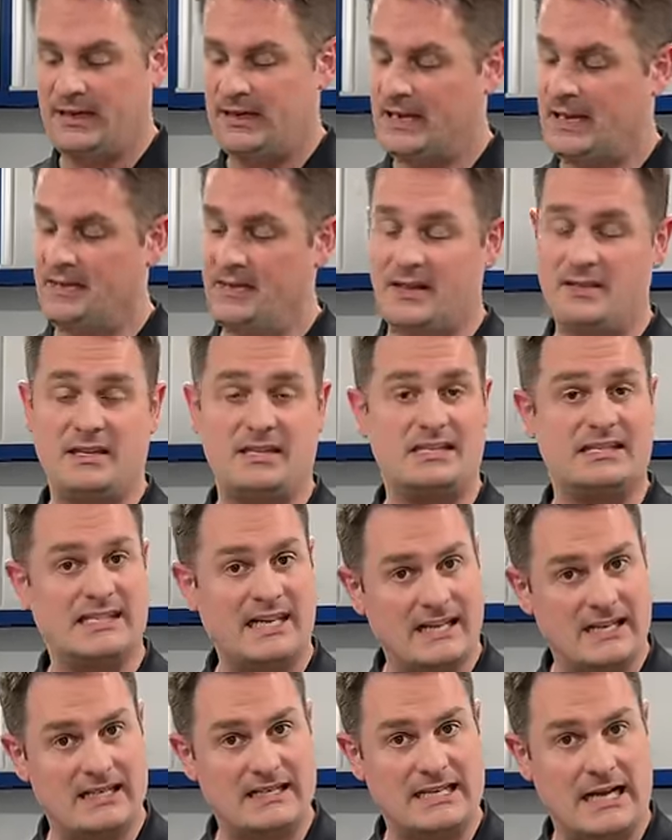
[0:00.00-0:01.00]
And then the
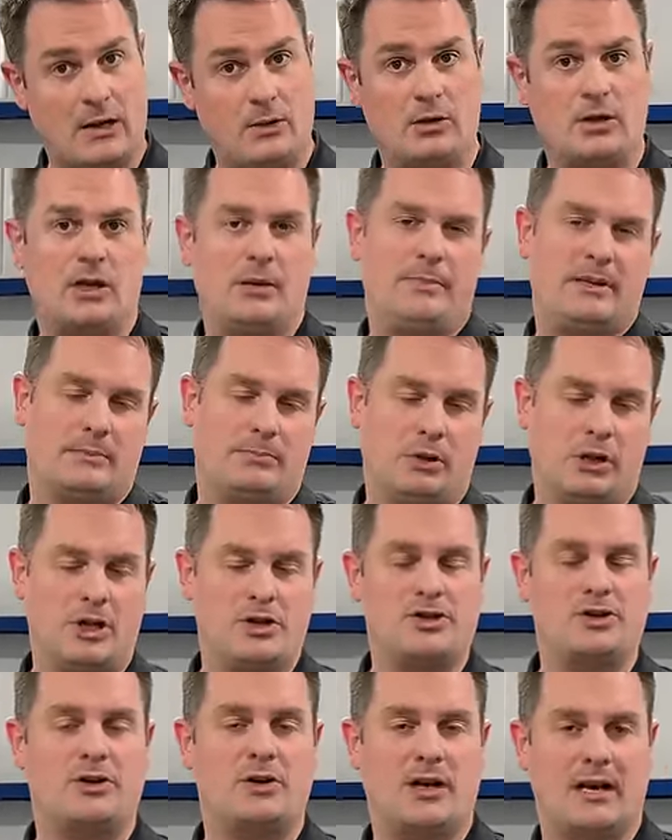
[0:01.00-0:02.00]
second towel, a bit
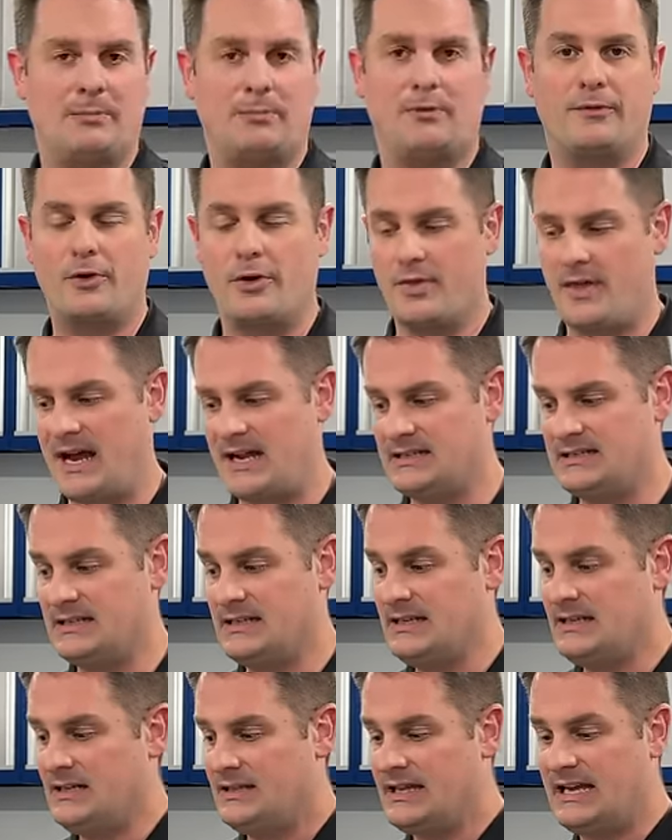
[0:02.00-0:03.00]
plusher, I prefer that.
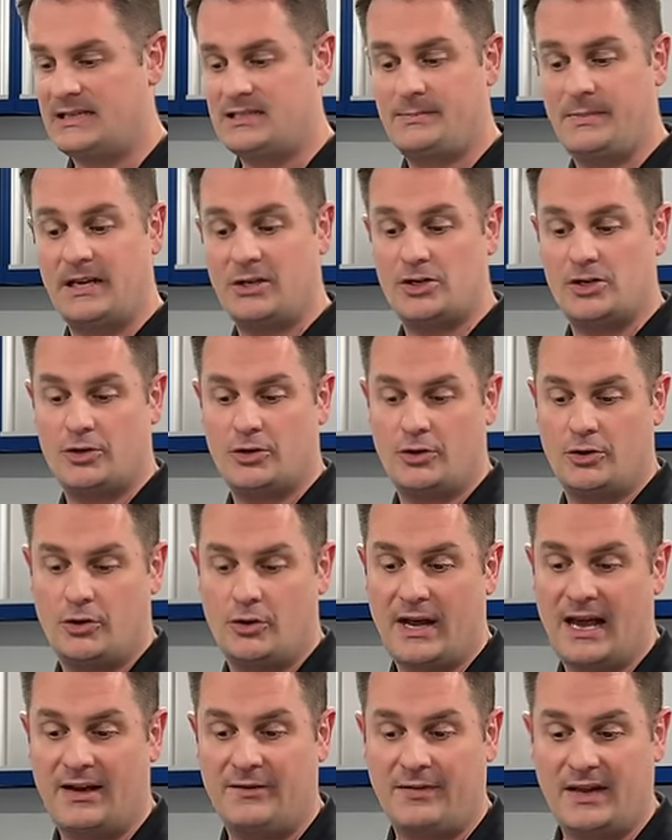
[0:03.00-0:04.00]
That's to make sure
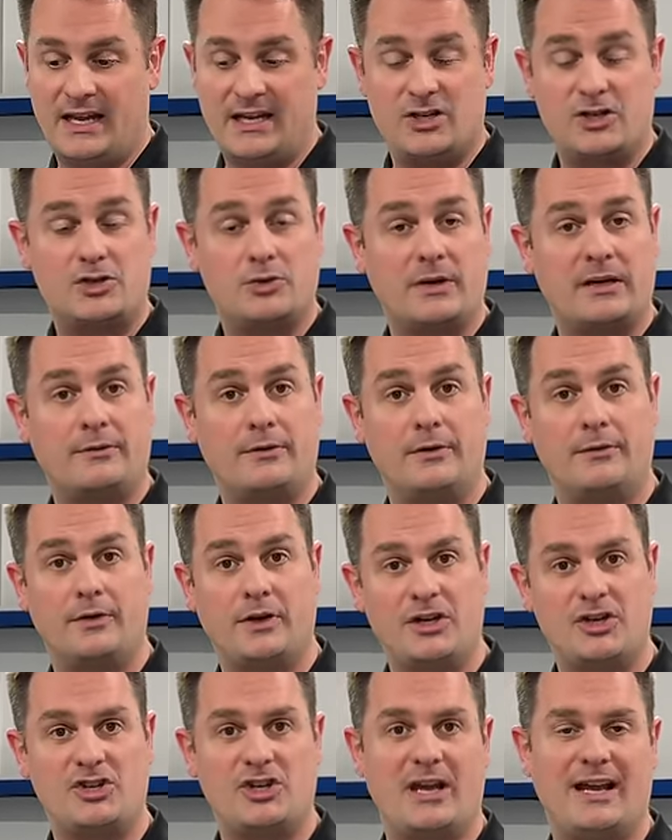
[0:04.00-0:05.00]
you have a streak-free
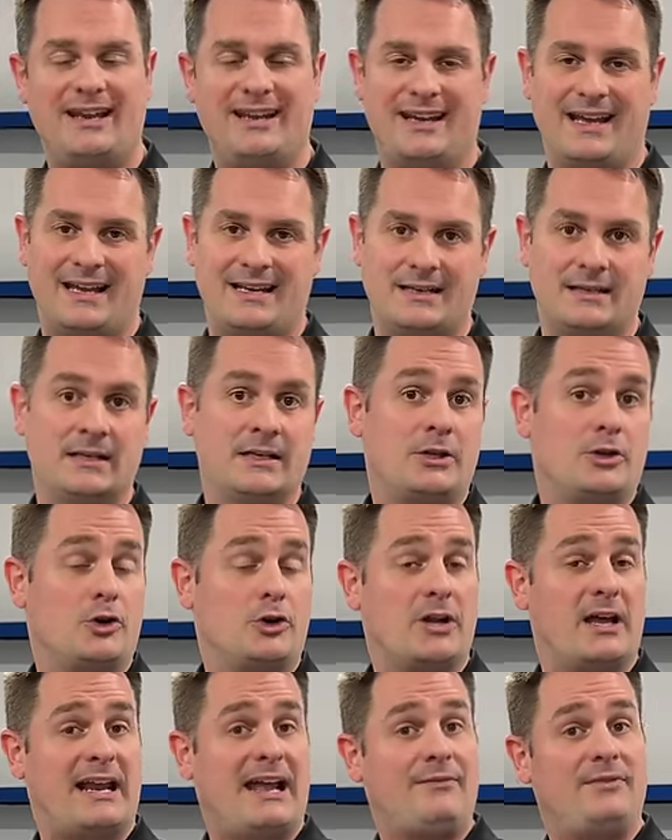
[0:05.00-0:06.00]
finish. And again,
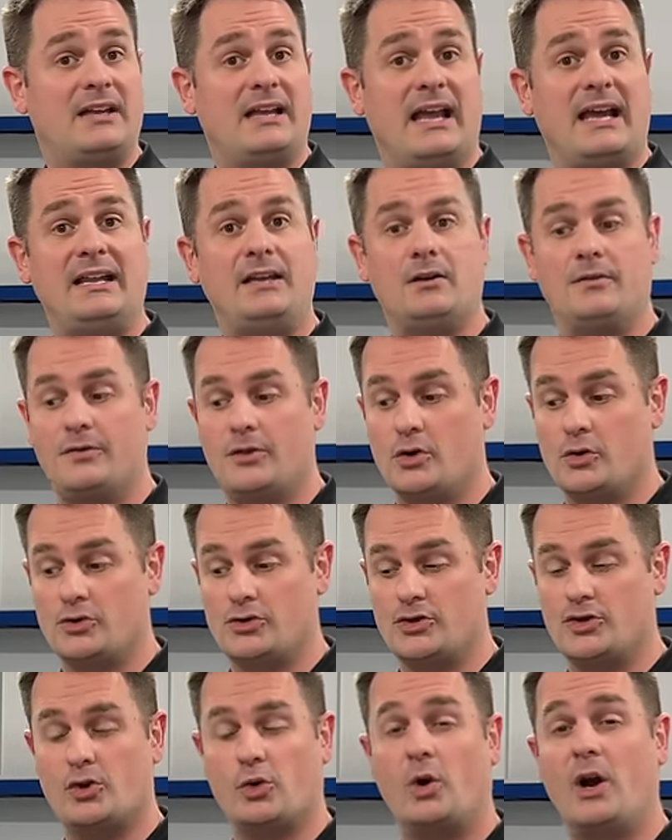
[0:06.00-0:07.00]
you're not having any of those
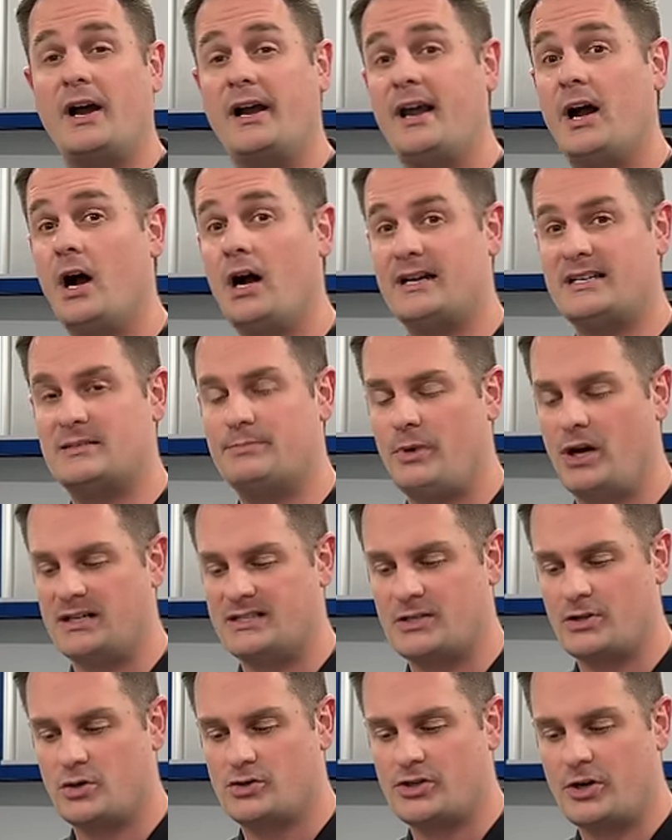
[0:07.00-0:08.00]
dry high
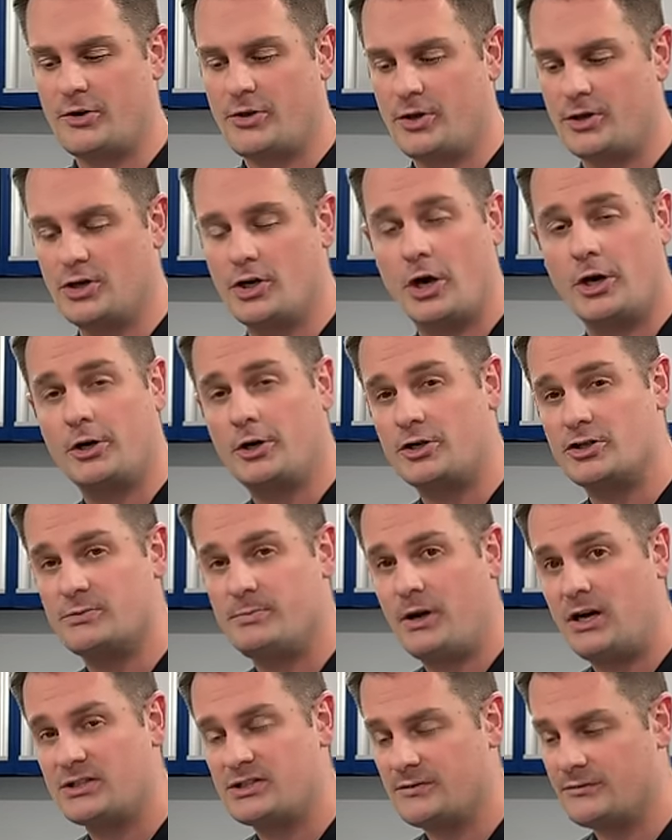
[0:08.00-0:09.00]
spots. Those are the darker
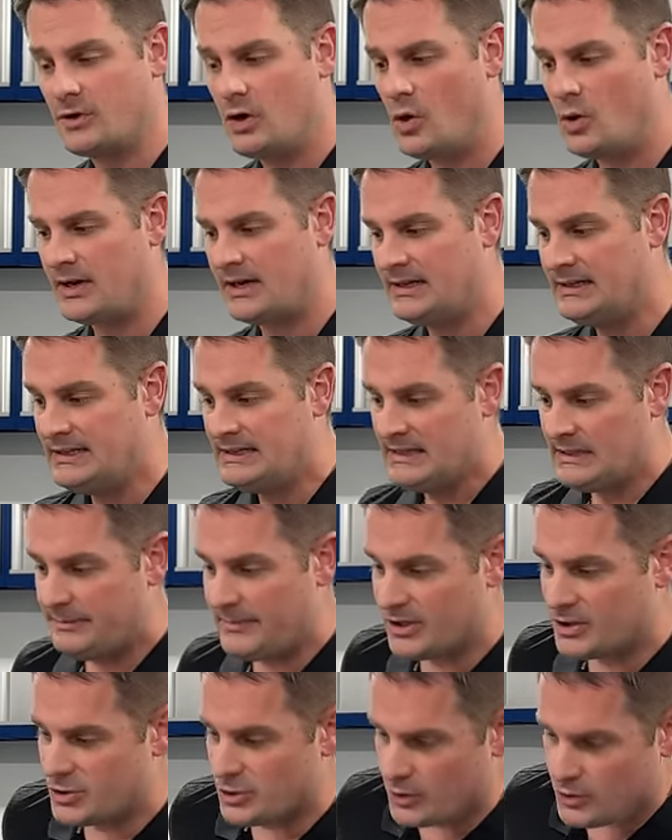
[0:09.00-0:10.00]
spots of coating.
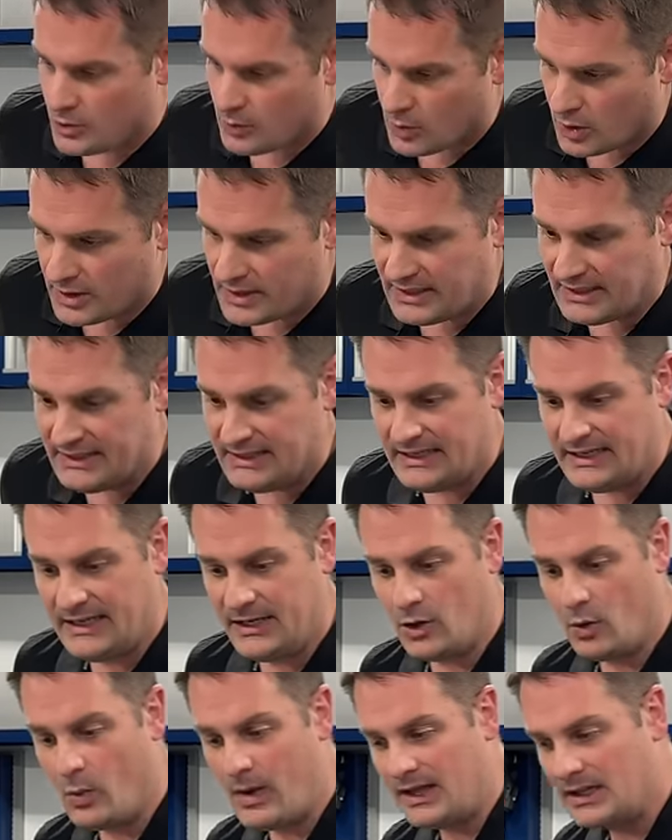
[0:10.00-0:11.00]
Make sure you work
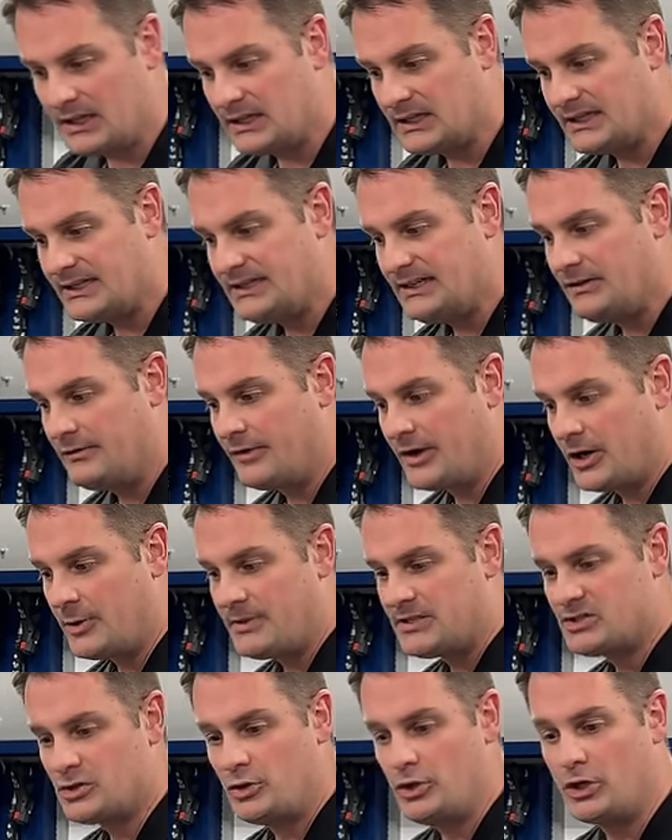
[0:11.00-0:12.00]
in a well-lit
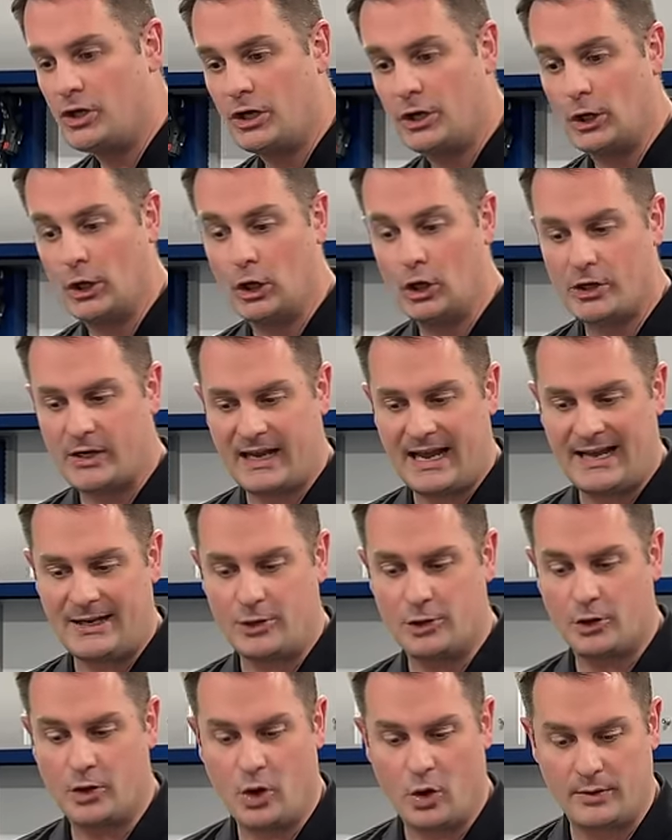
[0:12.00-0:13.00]
environment so you can look at
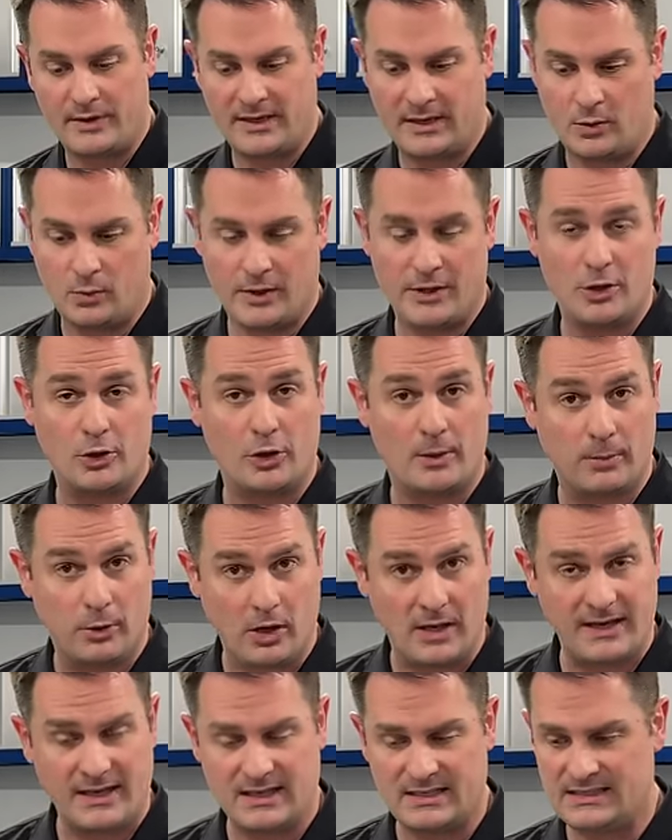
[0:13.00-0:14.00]
your coating when you're
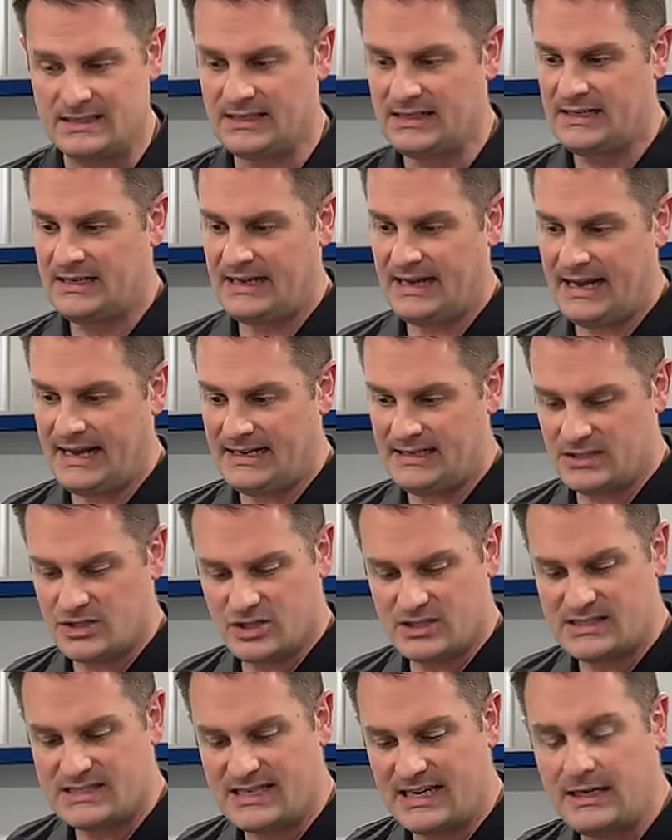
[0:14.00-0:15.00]
applying it and
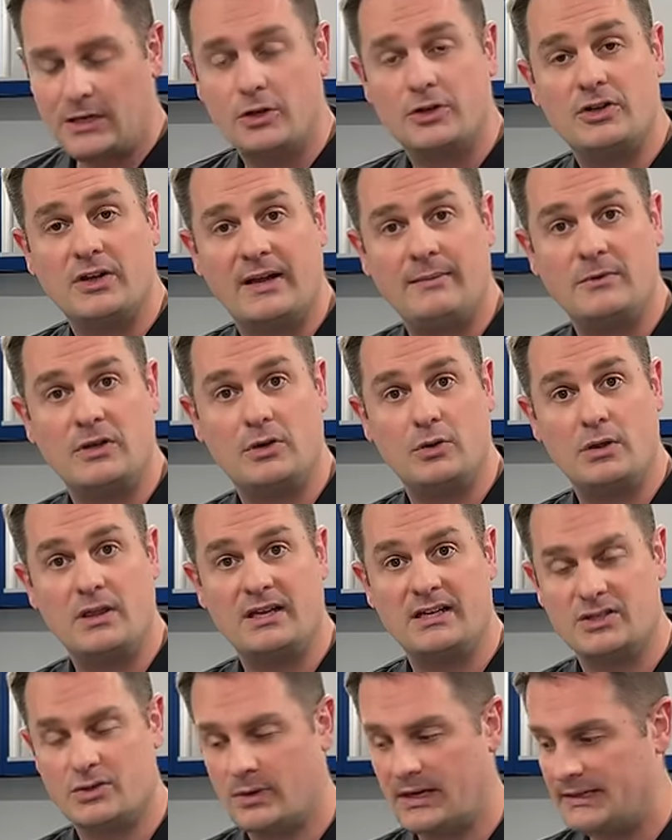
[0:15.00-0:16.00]
just take your time to do
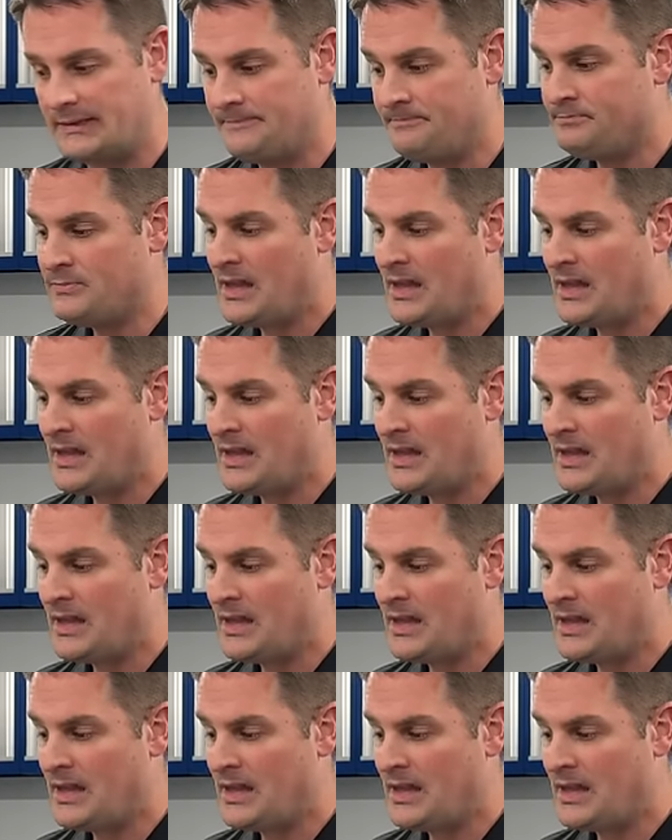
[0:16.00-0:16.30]
things right.